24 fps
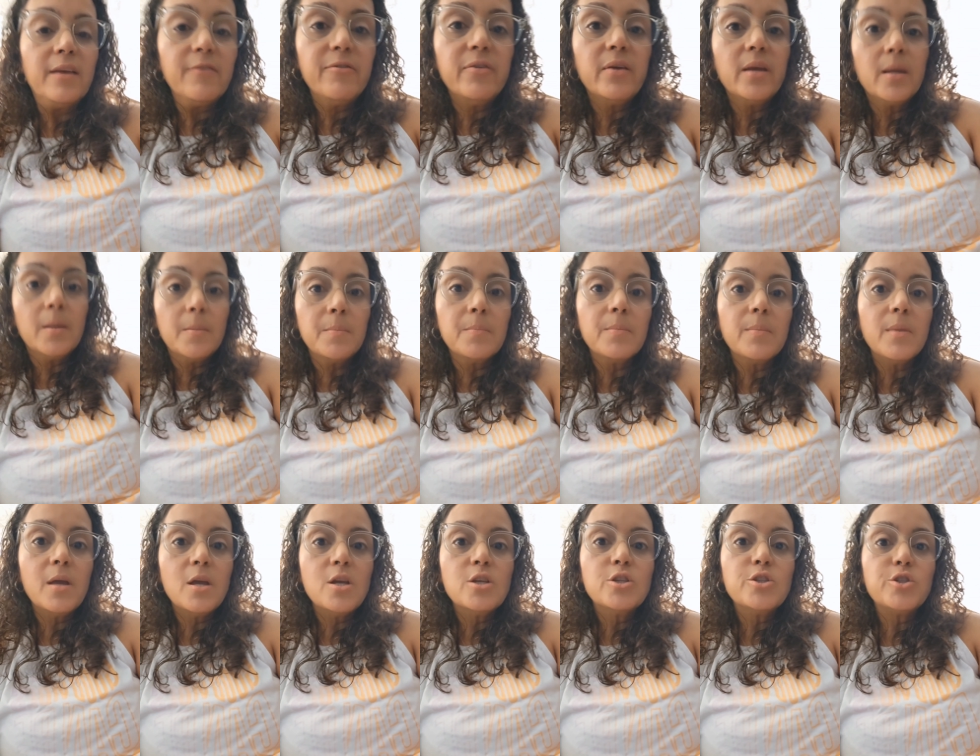give
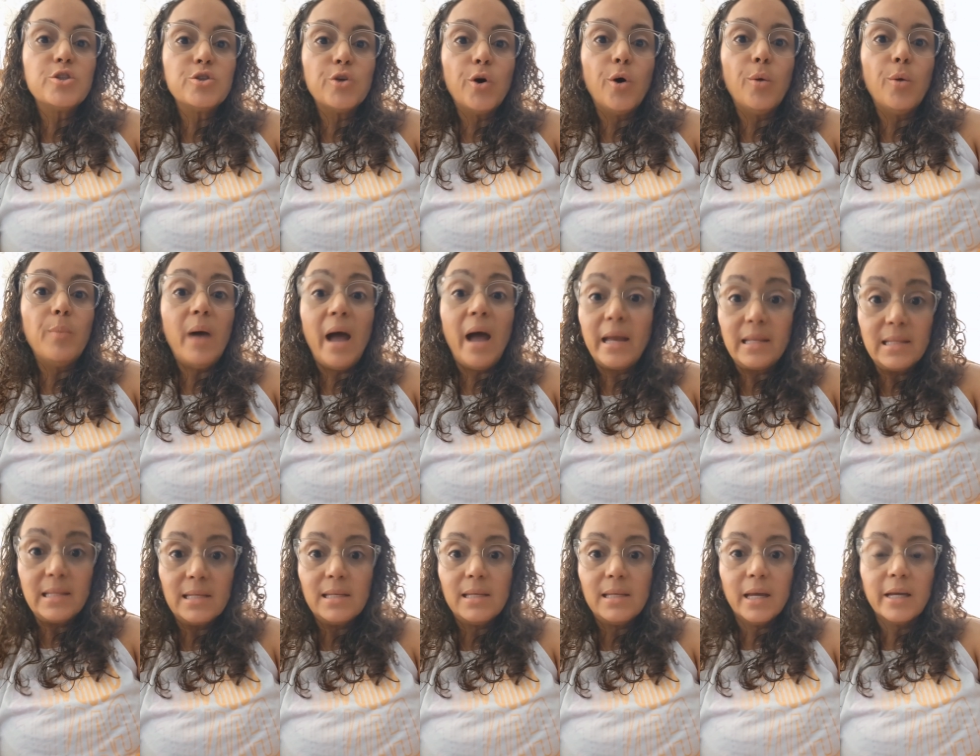him some
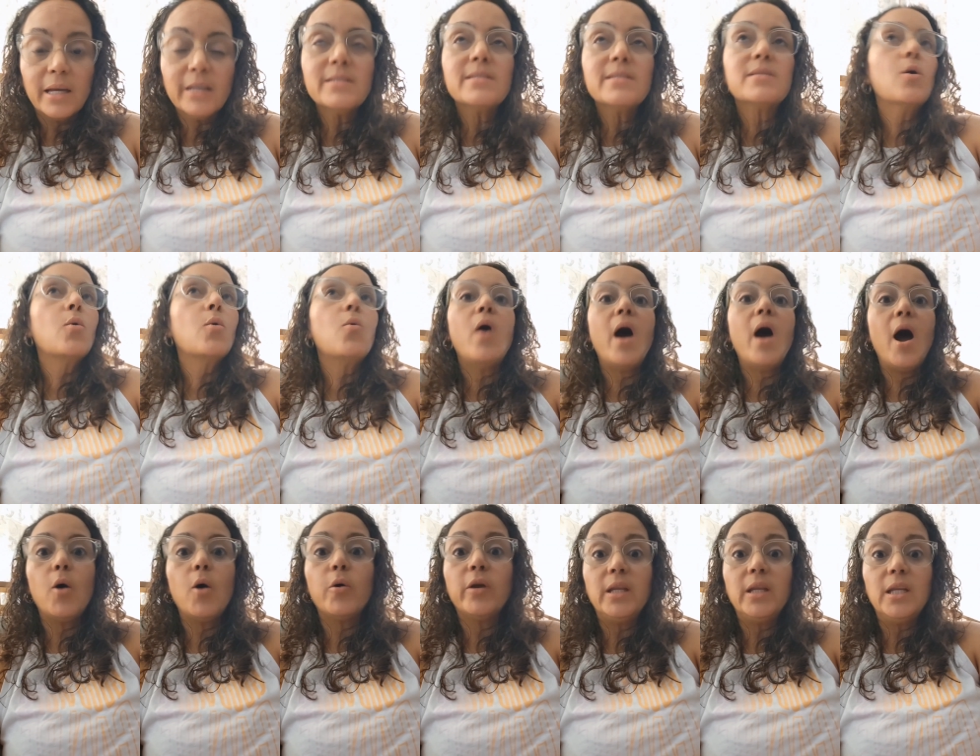ideas
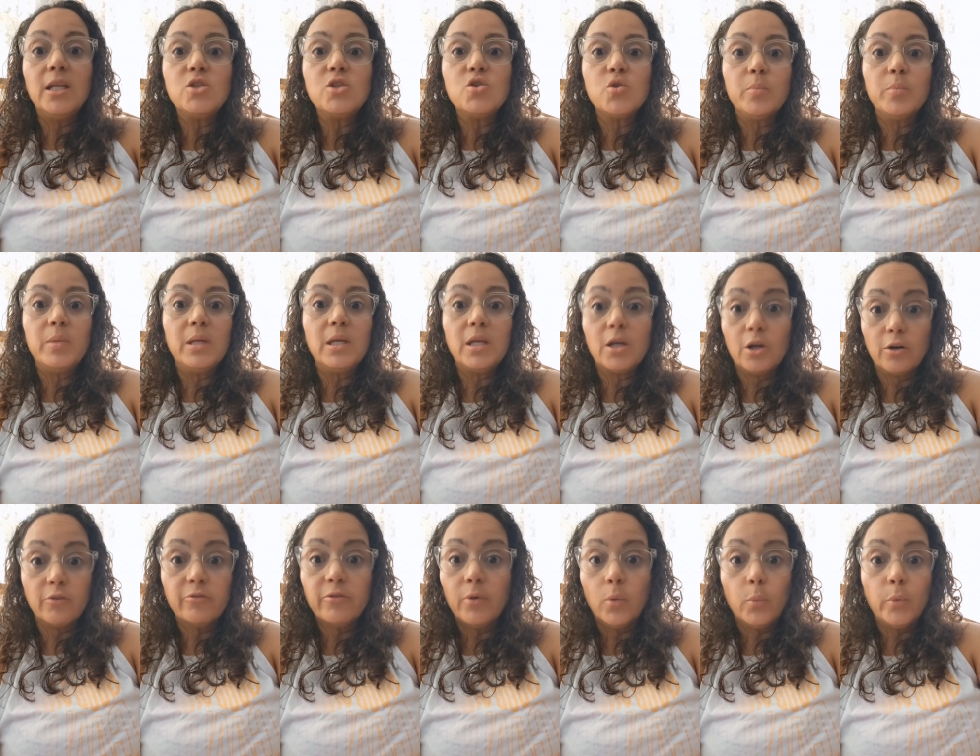how he need to be
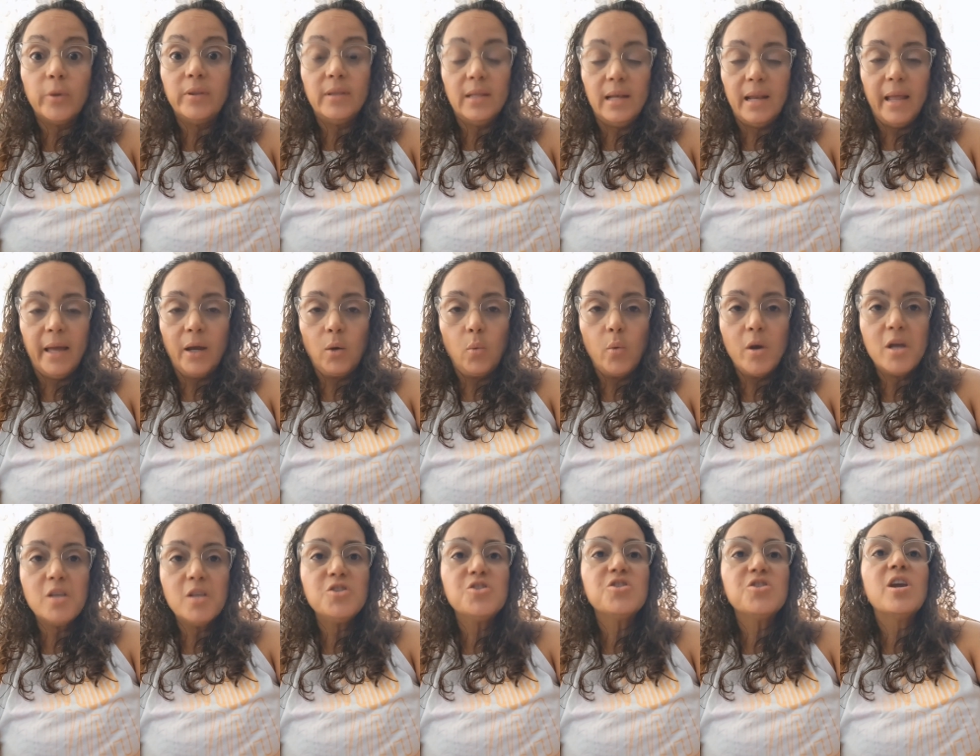careful with the
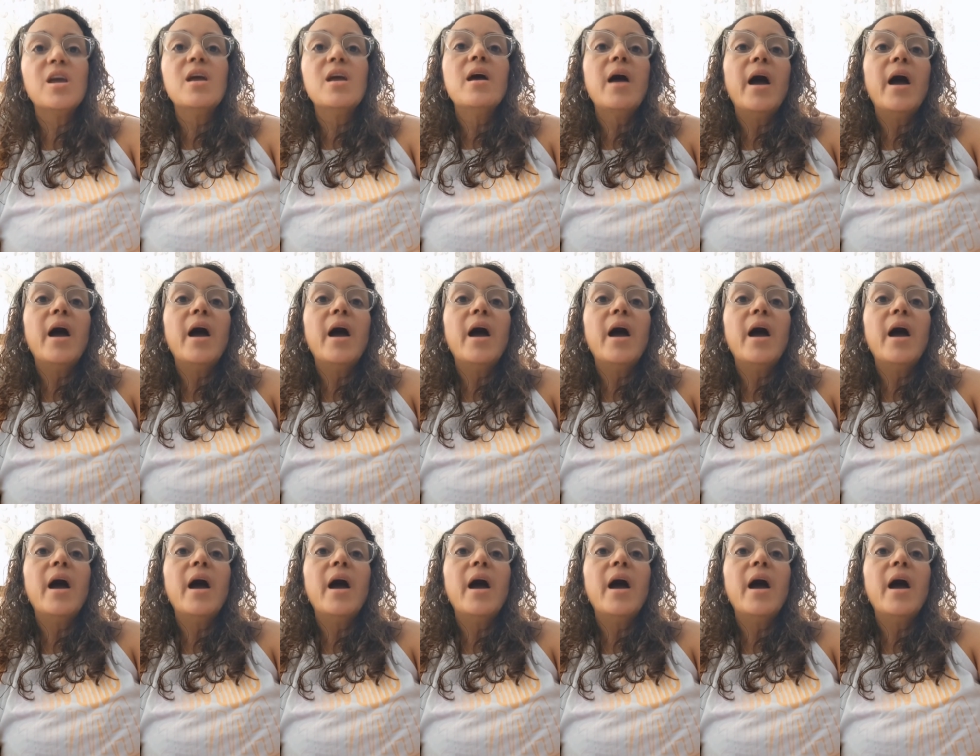language.